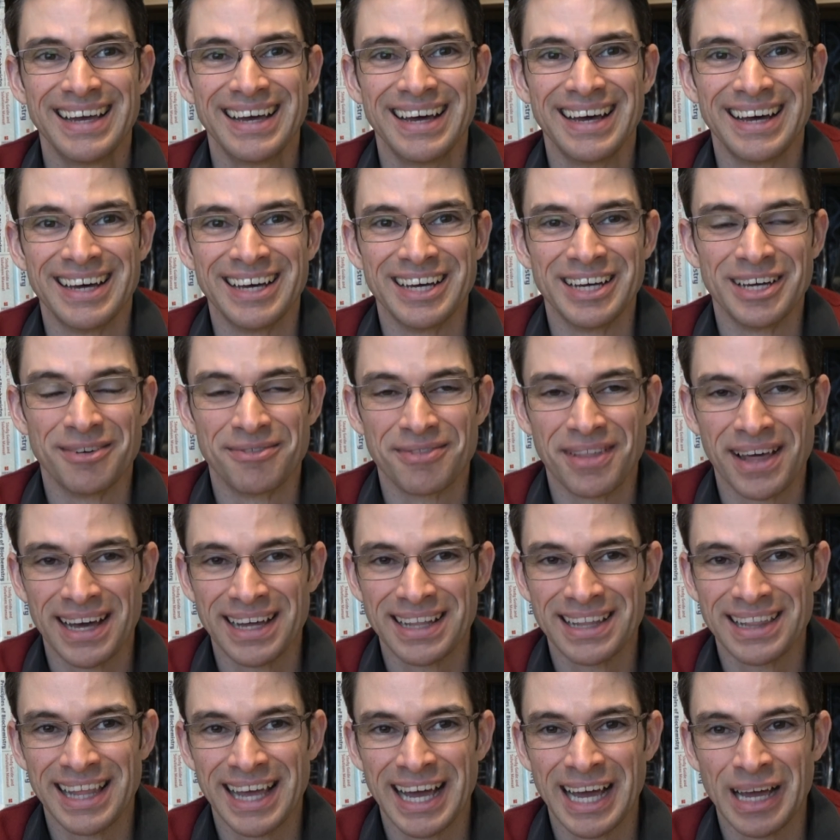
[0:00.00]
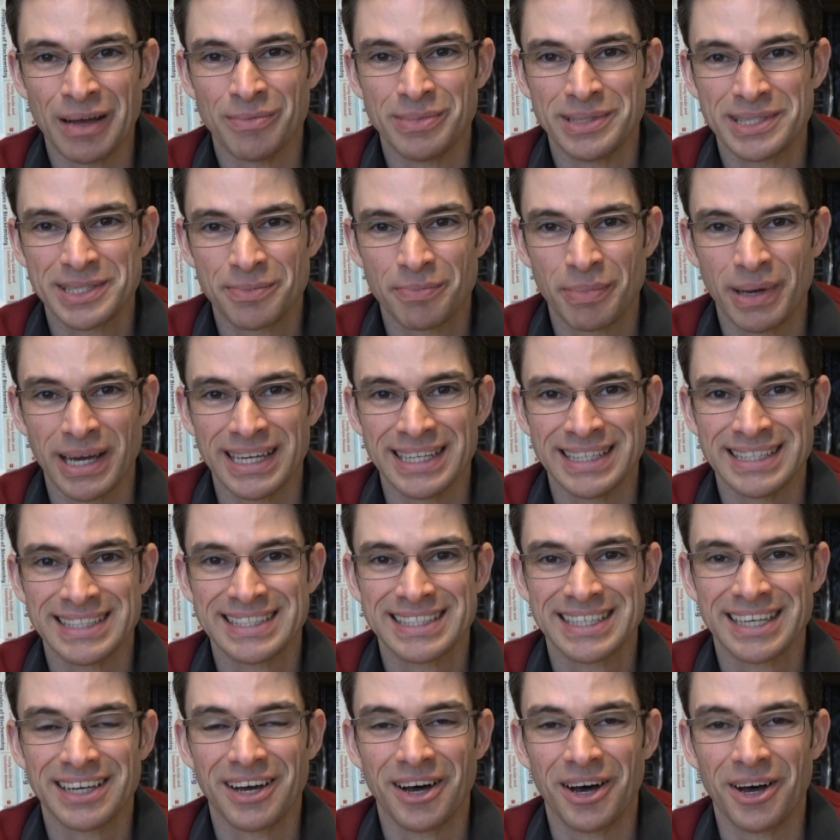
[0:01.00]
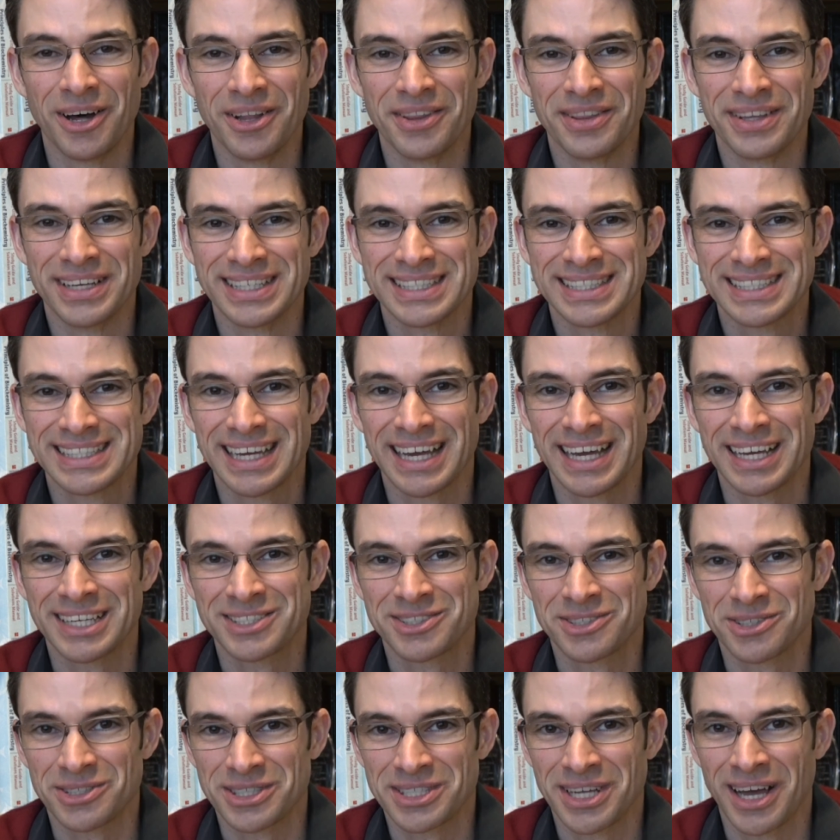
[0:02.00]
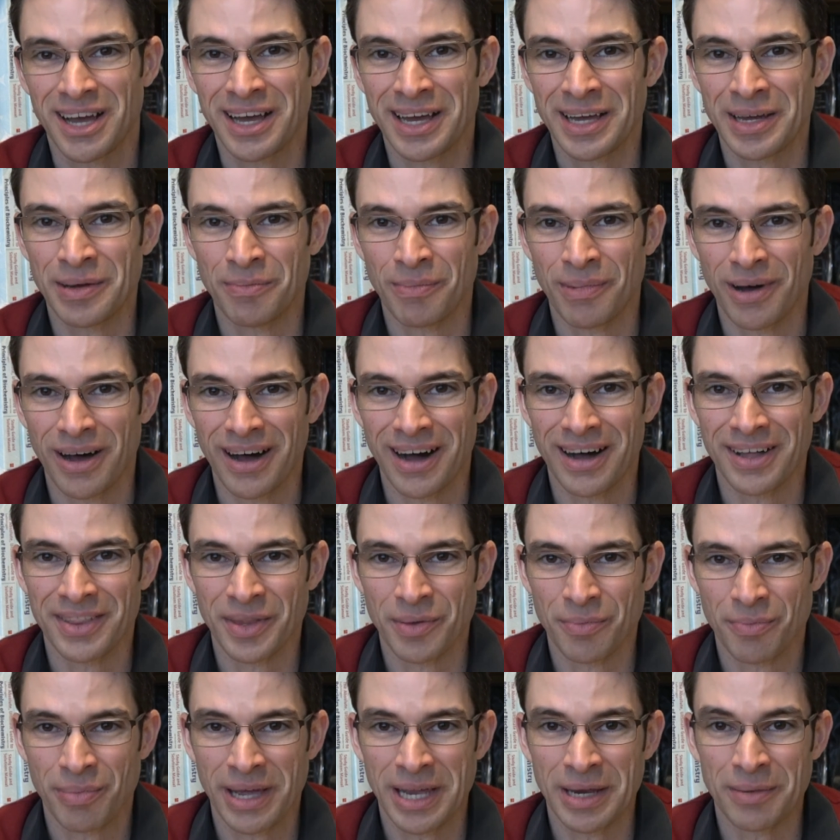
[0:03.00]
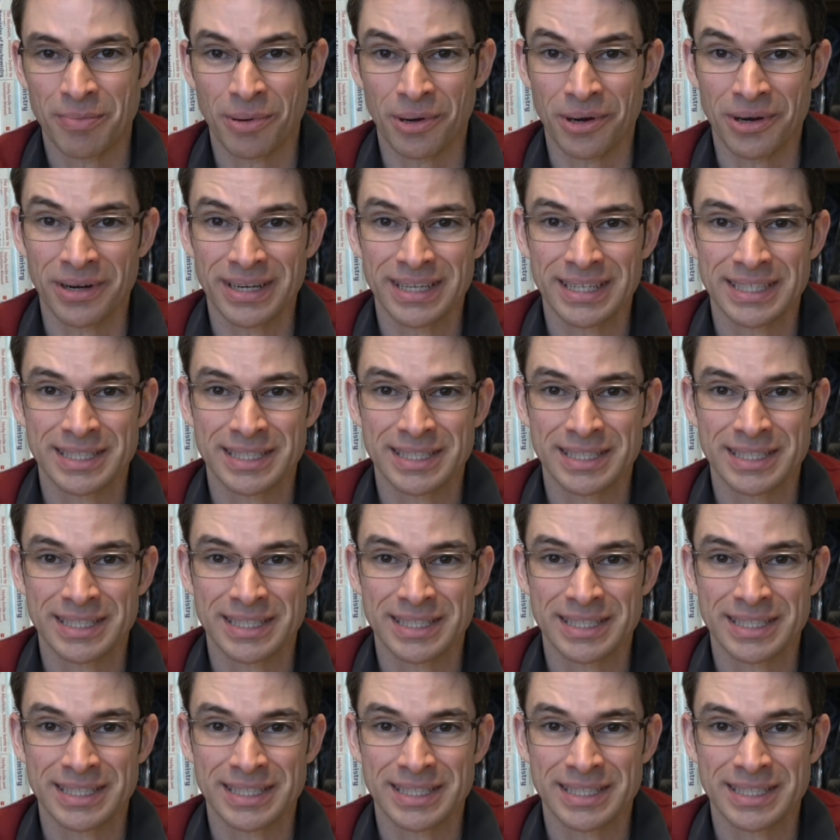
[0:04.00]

uh, of that lab spent all this extra time on the paper.